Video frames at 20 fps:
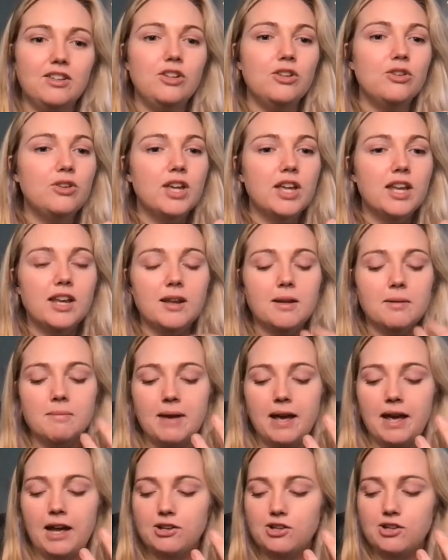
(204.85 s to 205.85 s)
You can
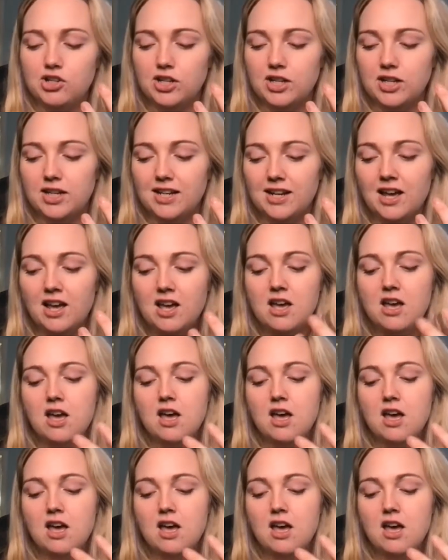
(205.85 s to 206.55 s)
imagine